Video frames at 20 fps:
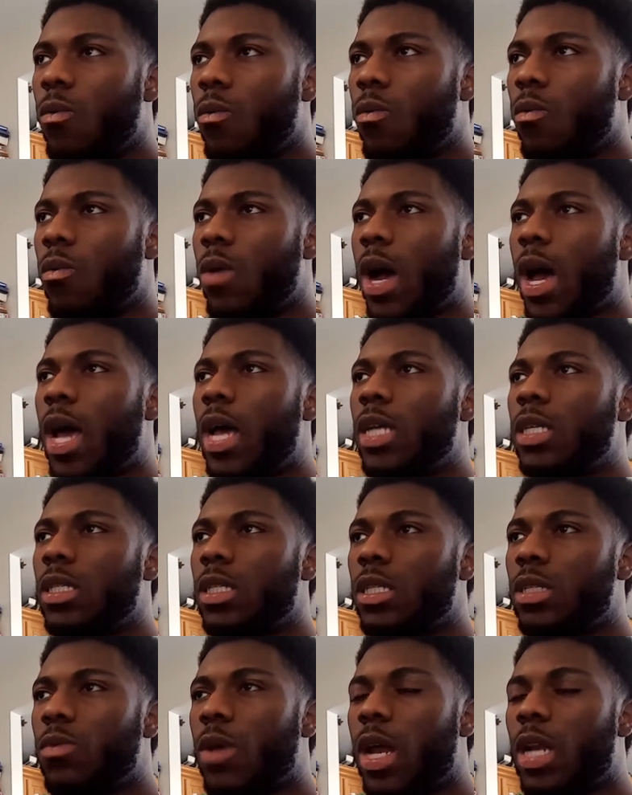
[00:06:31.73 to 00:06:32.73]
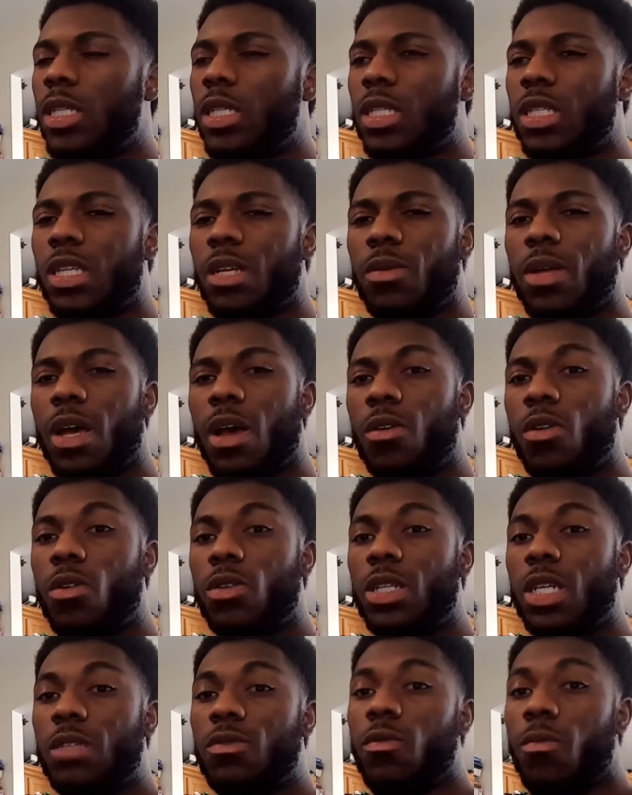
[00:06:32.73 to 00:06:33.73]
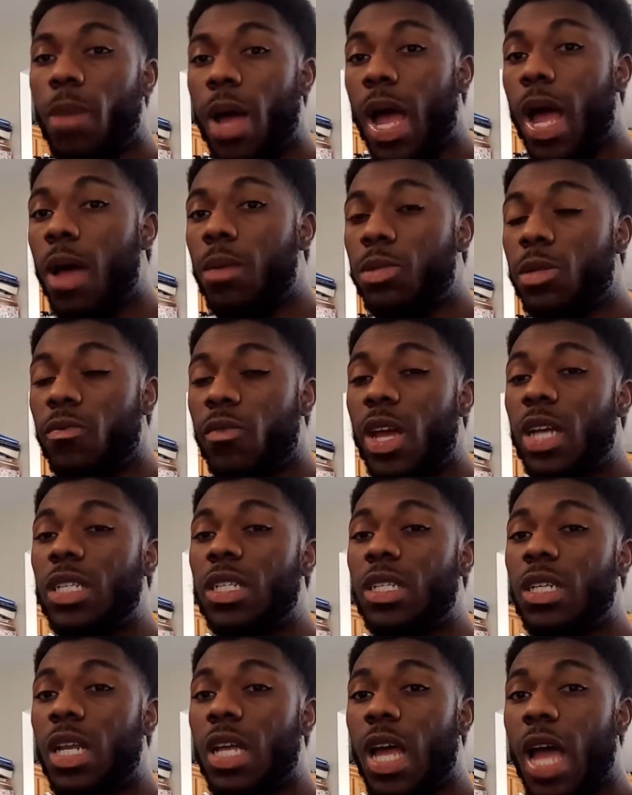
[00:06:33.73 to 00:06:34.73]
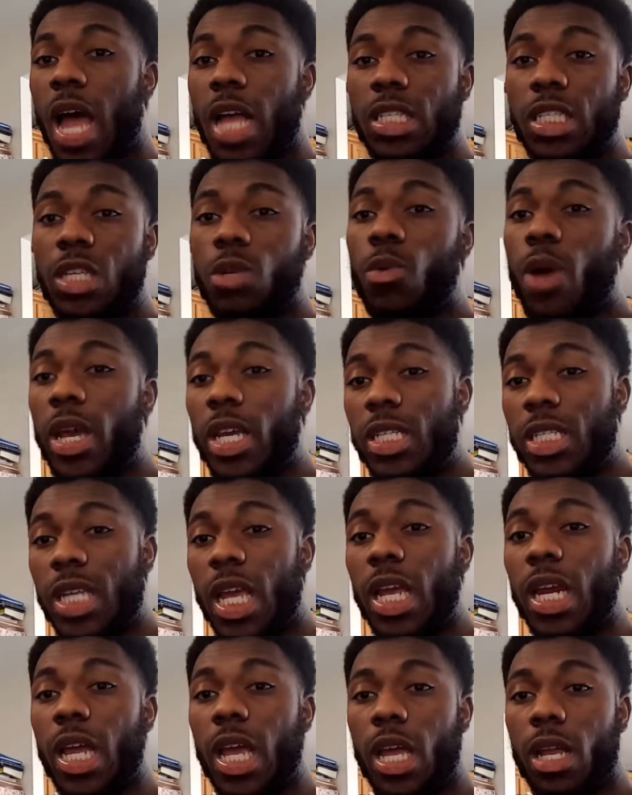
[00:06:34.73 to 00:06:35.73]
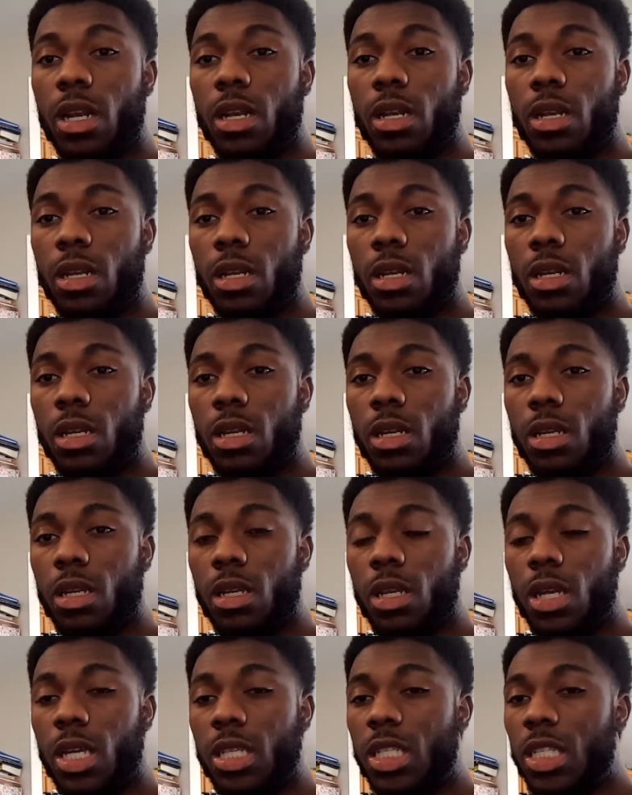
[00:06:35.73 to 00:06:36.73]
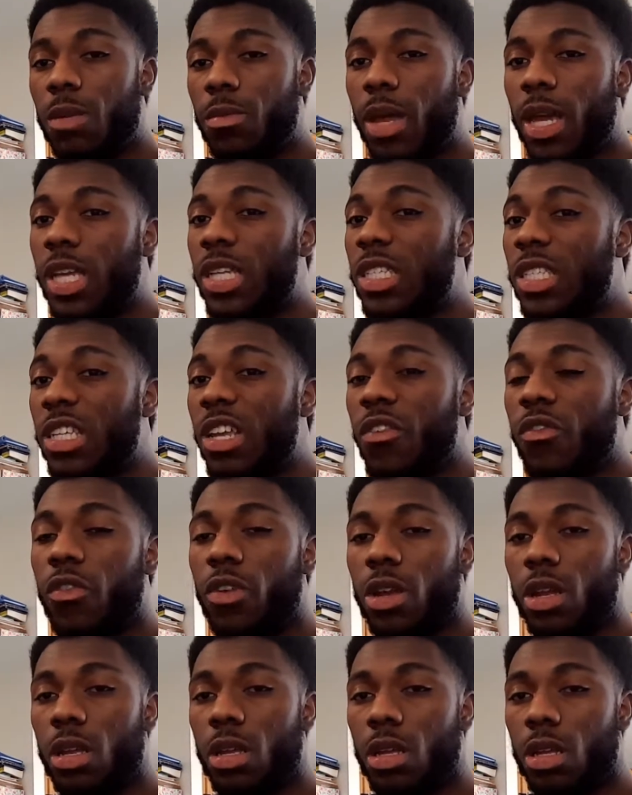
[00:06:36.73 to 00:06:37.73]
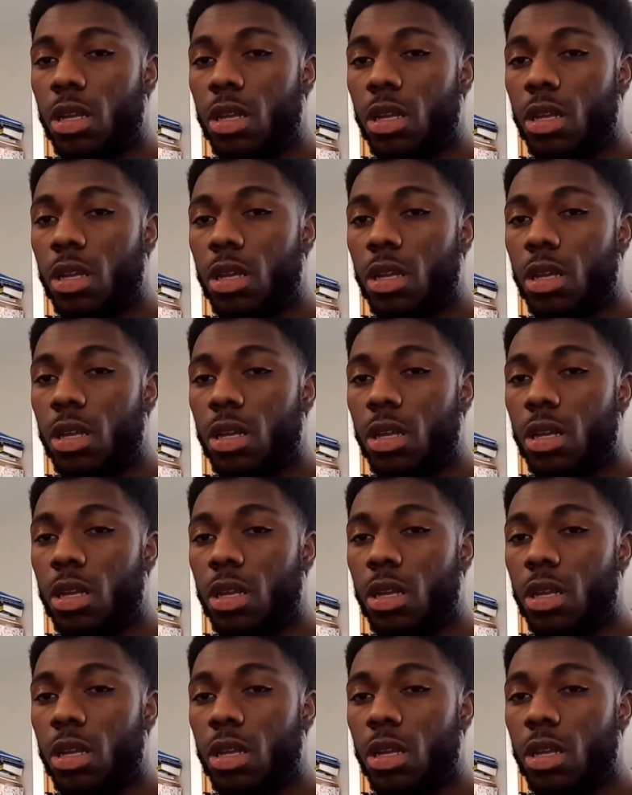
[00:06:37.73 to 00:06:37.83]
why does it say, I don't know, just from my observation, I see why he say that. It seemed like it's different.